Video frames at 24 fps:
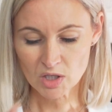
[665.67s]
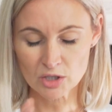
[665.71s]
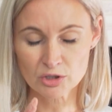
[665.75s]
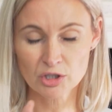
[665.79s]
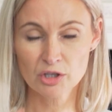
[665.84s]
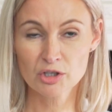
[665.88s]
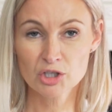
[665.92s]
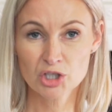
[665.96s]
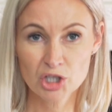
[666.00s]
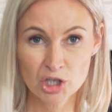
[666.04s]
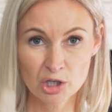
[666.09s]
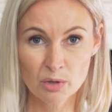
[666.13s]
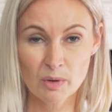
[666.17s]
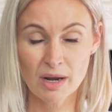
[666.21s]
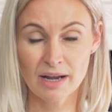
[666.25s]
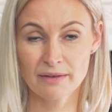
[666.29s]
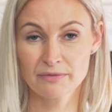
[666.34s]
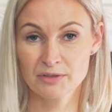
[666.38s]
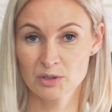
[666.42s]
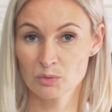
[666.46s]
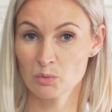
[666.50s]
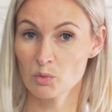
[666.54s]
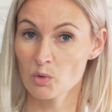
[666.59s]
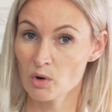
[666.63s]
So the two
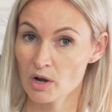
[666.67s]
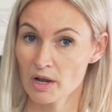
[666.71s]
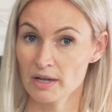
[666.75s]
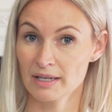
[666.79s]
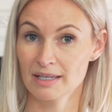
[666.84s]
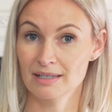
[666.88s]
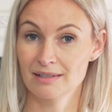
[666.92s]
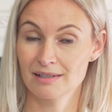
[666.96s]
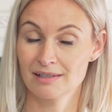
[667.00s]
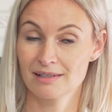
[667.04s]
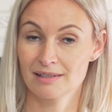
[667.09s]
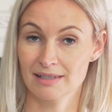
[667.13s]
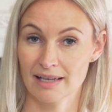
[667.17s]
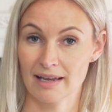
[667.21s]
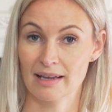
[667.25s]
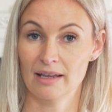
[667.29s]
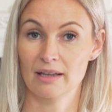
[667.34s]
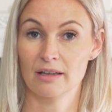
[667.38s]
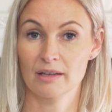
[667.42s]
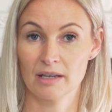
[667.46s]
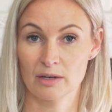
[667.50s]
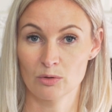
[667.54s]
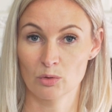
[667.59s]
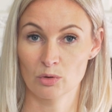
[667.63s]
have to work in
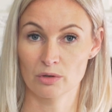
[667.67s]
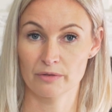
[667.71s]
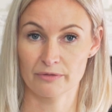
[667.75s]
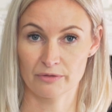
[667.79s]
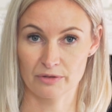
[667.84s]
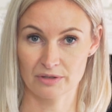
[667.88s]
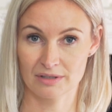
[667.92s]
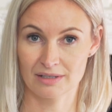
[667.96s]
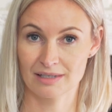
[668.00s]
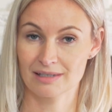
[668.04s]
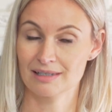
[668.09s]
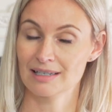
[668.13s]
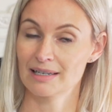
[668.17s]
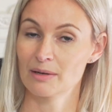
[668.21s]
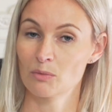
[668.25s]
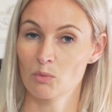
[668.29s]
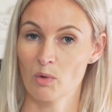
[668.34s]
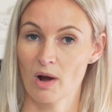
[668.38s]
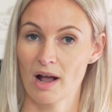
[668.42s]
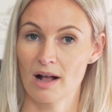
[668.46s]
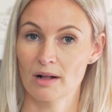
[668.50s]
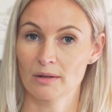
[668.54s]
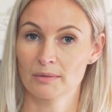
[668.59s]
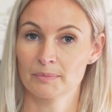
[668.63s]
sync in order for us to sleep
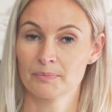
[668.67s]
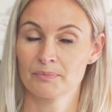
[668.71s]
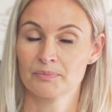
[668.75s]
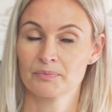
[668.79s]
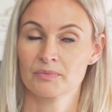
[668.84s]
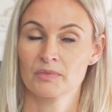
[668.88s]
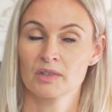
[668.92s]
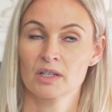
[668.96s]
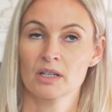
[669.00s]
well.